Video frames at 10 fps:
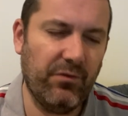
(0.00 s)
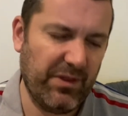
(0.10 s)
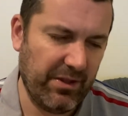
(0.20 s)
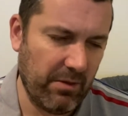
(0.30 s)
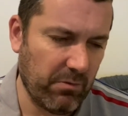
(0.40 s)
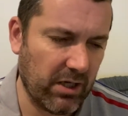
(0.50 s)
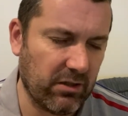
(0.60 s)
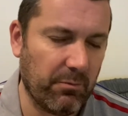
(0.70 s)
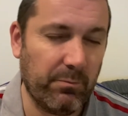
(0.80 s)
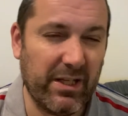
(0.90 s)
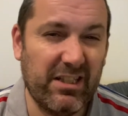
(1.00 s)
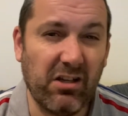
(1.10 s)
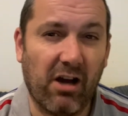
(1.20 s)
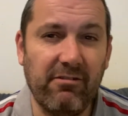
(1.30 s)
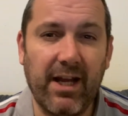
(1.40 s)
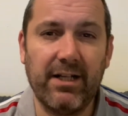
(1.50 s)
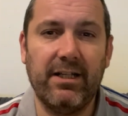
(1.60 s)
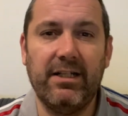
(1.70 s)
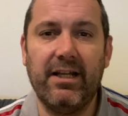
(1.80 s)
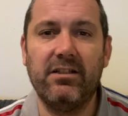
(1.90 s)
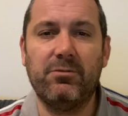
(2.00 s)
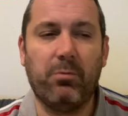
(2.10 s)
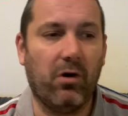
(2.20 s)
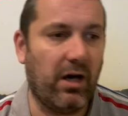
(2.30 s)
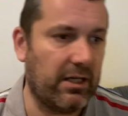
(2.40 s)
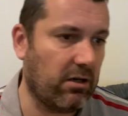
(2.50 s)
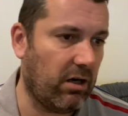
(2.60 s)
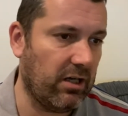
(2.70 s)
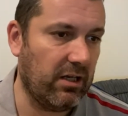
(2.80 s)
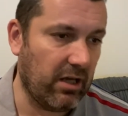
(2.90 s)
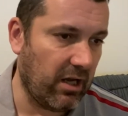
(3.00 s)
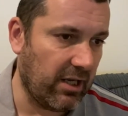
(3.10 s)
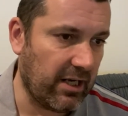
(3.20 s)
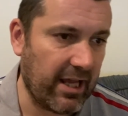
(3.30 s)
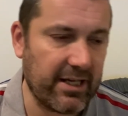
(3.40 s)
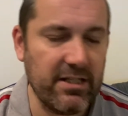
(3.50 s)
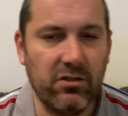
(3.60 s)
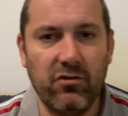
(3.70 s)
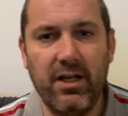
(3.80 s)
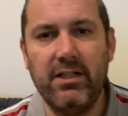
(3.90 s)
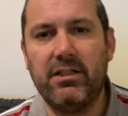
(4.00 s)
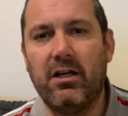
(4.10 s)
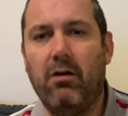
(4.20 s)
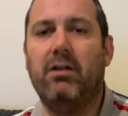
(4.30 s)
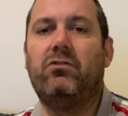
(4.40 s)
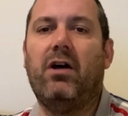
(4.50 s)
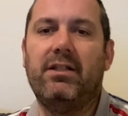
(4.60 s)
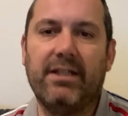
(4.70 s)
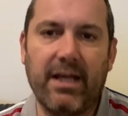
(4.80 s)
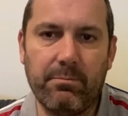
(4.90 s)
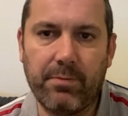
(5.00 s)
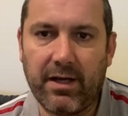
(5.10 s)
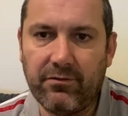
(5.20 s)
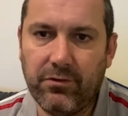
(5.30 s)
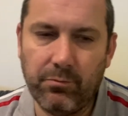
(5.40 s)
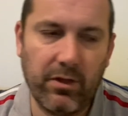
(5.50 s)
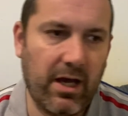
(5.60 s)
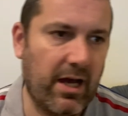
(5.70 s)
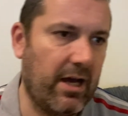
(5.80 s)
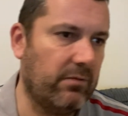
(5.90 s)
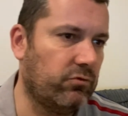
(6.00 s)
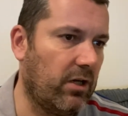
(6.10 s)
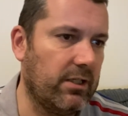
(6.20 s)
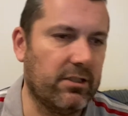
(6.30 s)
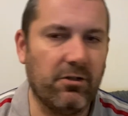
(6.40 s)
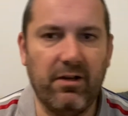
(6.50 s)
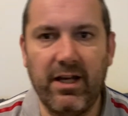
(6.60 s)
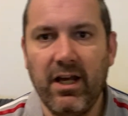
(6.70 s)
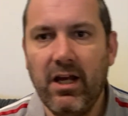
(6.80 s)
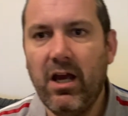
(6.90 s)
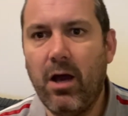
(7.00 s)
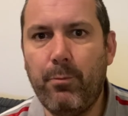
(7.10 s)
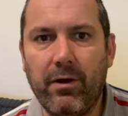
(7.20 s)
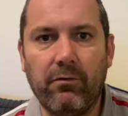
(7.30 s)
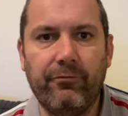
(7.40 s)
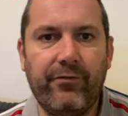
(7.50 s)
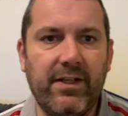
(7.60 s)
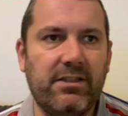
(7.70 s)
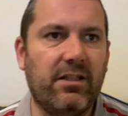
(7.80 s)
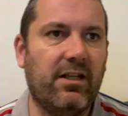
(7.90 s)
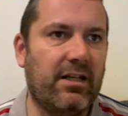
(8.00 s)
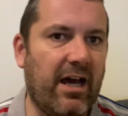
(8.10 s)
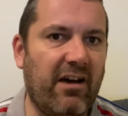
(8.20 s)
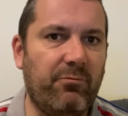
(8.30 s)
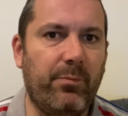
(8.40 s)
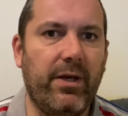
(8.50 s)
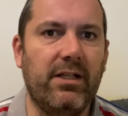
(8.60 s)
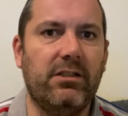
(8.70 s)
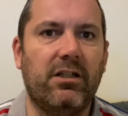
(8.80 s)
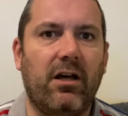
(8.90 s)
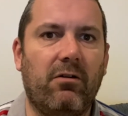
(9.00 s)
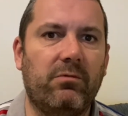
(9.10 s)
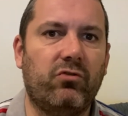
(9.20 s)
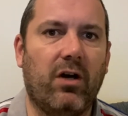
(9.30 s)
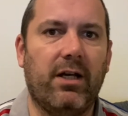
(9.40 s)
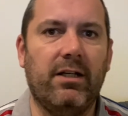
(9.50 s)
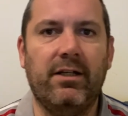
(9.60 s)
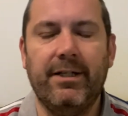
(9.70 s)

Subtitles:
They might not be directly linked, but I got a leg injury. You know, I tried to get back from that. I'm trying to do it a bit unfitter than I have been. You know, I'm trying to